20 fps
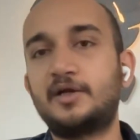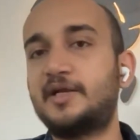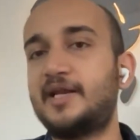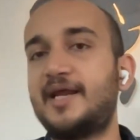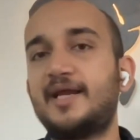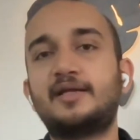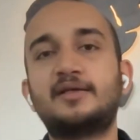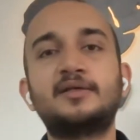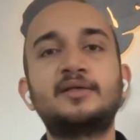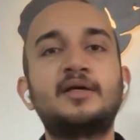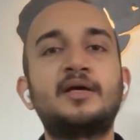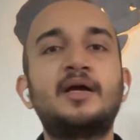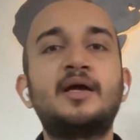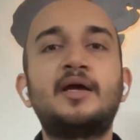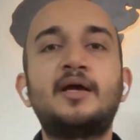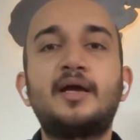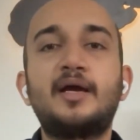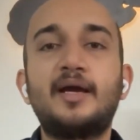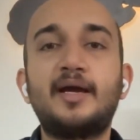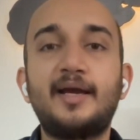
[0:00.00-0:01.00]
Great.
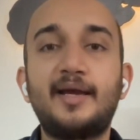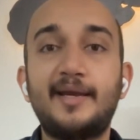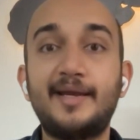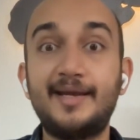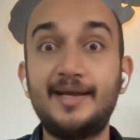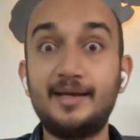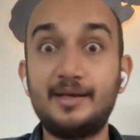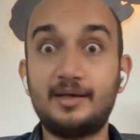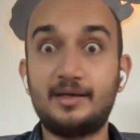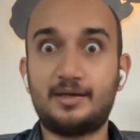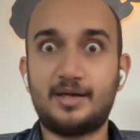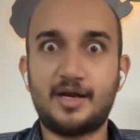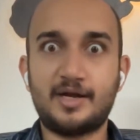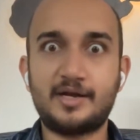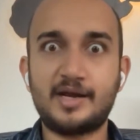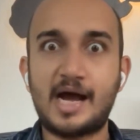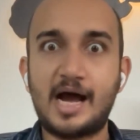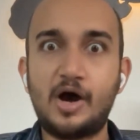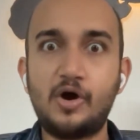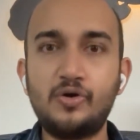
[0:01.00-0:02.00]
In a
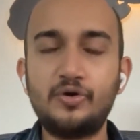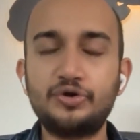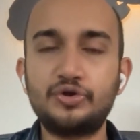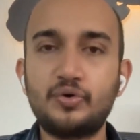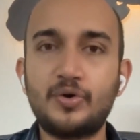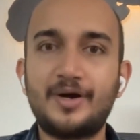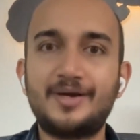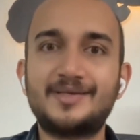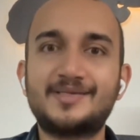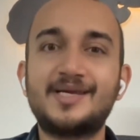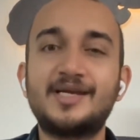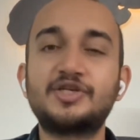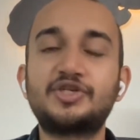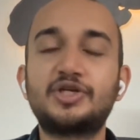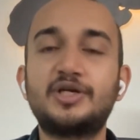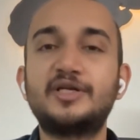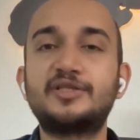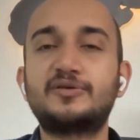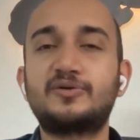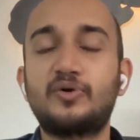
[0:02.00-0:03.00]
DAO, you are
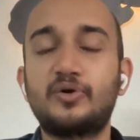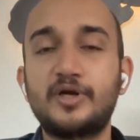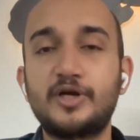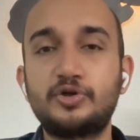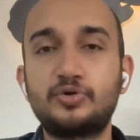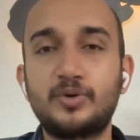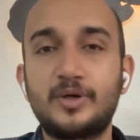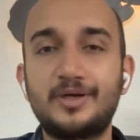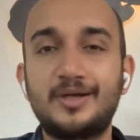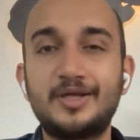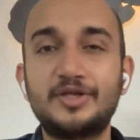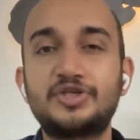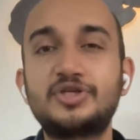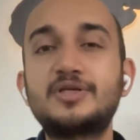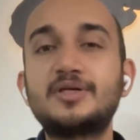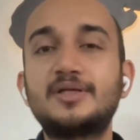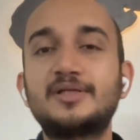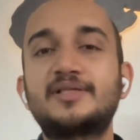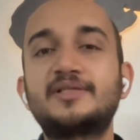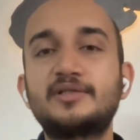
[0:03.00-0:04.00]
essentially thrown into a
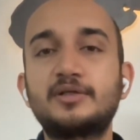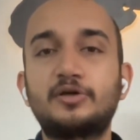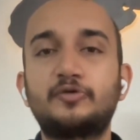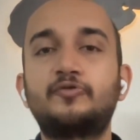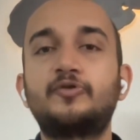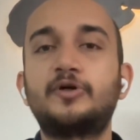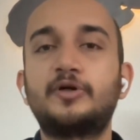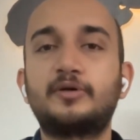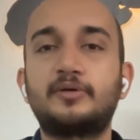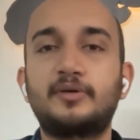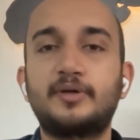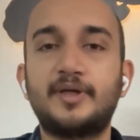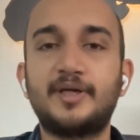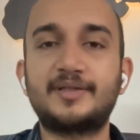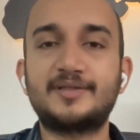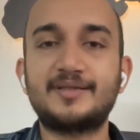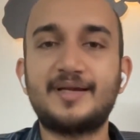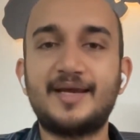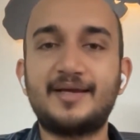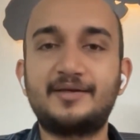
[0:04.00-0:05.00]
digital server.
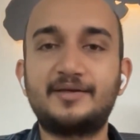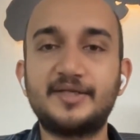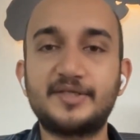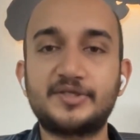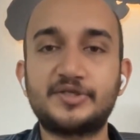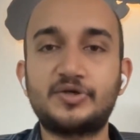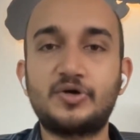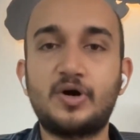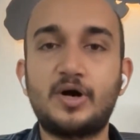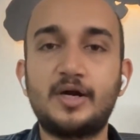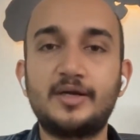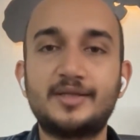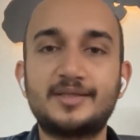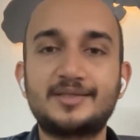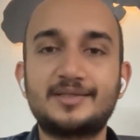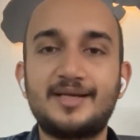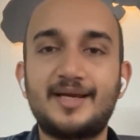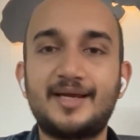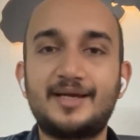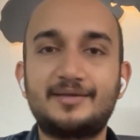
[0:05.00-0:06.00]
It's like Discord.
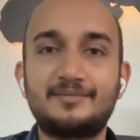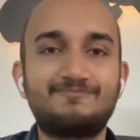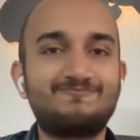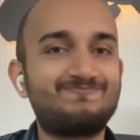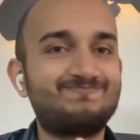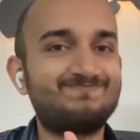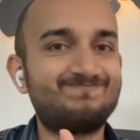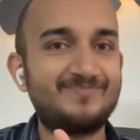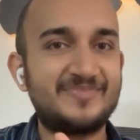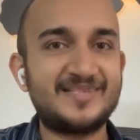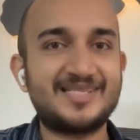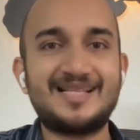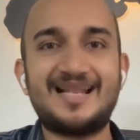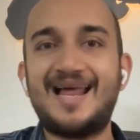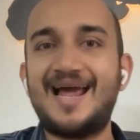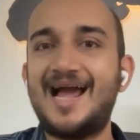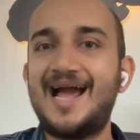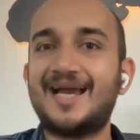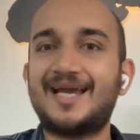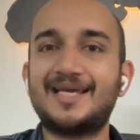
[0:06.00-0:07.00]
It's like
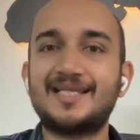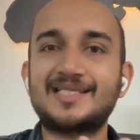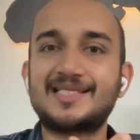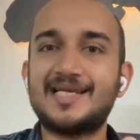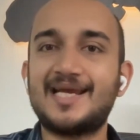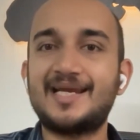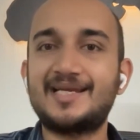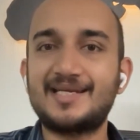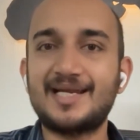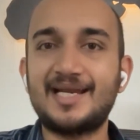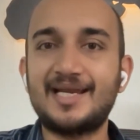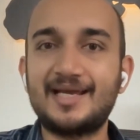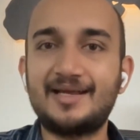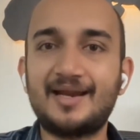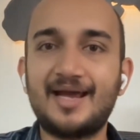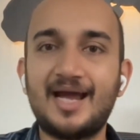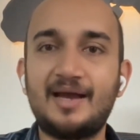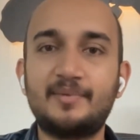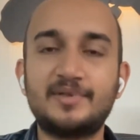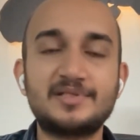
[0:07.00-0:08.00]
Slack, it's like
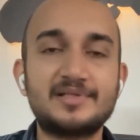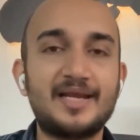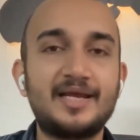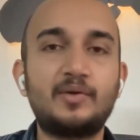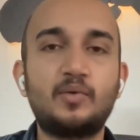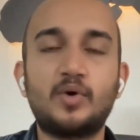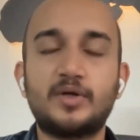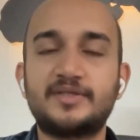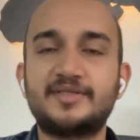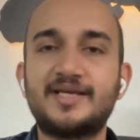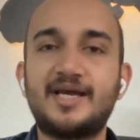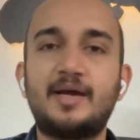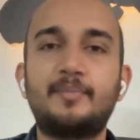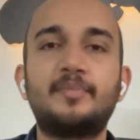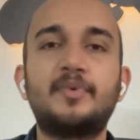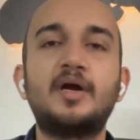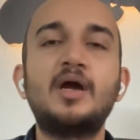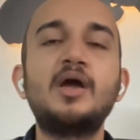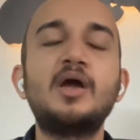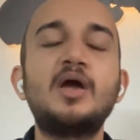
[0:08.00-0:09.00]
Telegram, it's like WhatsApp.